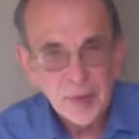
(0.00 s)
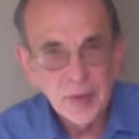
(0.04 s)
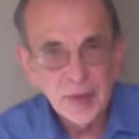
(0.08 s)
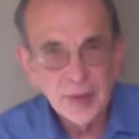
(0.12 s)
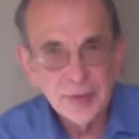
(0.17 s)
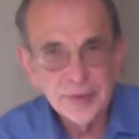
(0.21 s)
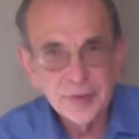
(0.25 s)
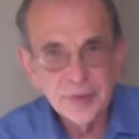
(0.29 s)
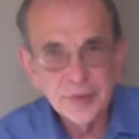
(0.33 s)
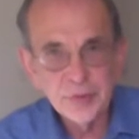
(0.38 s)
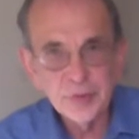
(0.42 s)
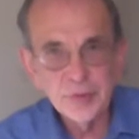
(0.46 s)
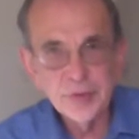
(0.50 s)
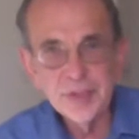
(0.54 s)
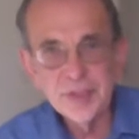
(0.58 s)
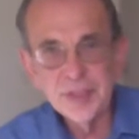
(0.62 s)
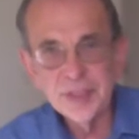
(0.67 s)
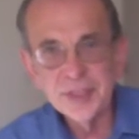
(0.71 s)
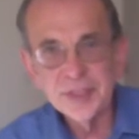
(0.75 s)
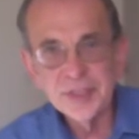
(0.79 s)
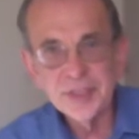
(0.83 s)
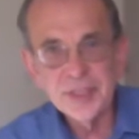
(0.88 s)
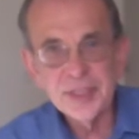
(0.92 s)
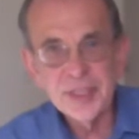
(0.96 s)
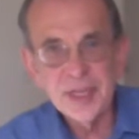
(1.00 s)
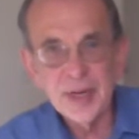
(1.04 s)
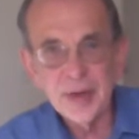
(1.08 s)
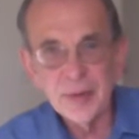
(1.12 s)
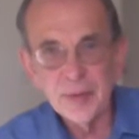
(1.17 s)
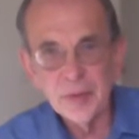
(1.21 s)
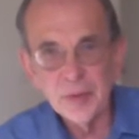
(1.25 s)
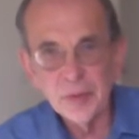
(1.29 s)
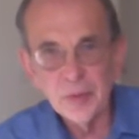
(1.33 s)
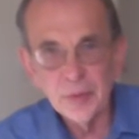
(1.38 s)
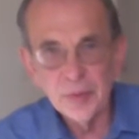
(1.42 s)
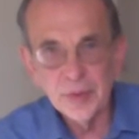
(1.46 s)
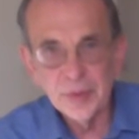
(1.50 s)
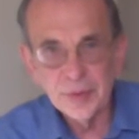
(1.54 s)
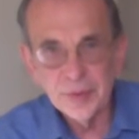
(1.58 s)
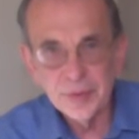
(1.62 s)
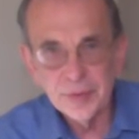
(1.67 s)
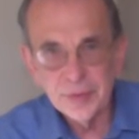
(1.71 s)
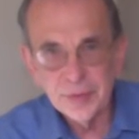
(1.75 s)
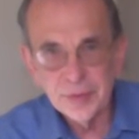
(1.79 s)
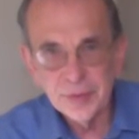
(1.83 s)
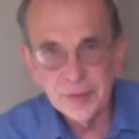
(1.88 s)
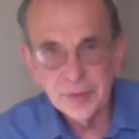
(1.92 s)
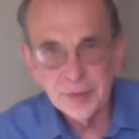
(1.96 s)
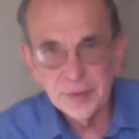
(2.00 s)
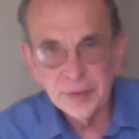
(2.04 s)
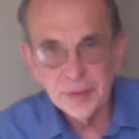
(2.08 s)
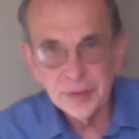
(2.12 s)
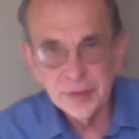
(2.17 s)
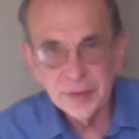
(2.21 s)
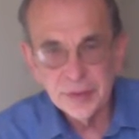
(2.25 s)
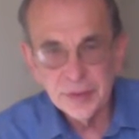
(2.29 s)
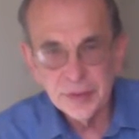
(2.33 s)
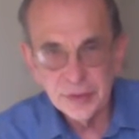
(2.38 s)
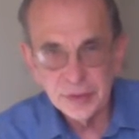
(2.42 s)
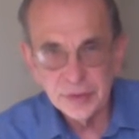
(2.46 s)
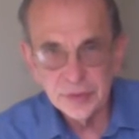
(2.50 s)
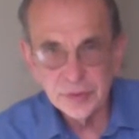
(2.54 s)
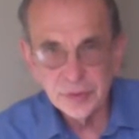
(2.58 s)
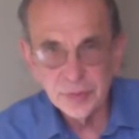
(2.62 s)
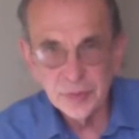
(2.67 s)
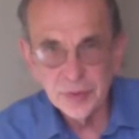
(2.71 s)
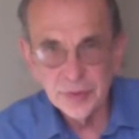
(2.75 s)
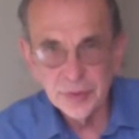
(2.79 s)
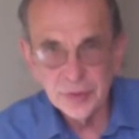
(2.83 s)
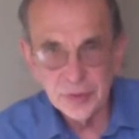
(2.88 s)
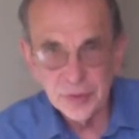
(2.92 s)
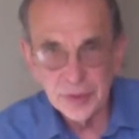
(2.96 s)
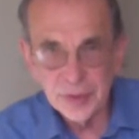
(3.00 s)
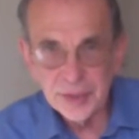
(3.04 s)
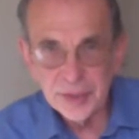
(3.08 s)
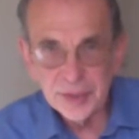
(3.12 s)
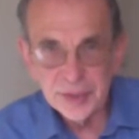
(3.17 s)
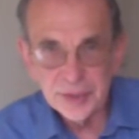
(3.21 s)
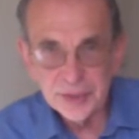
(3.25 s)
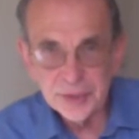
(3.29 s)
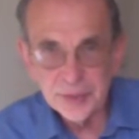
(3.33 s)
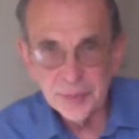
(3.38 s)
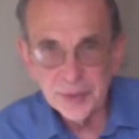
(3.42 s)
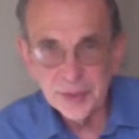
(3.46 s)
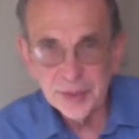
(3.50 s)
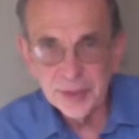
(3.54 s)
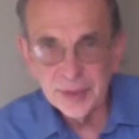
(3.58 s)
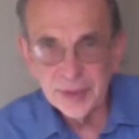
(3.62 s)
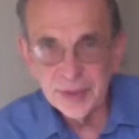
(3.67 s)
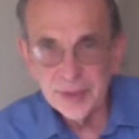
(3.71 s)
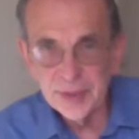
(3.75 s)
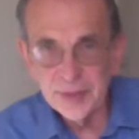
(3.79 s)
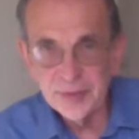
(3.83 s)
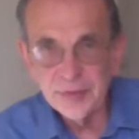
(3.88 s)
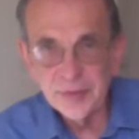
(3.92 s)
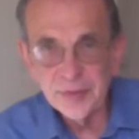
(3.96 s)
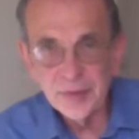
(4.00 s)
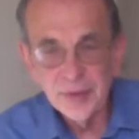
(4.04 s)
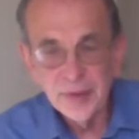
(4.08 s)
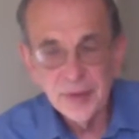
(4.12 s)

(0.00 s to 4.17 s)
on the 3-disc tower with children with learning disabilities,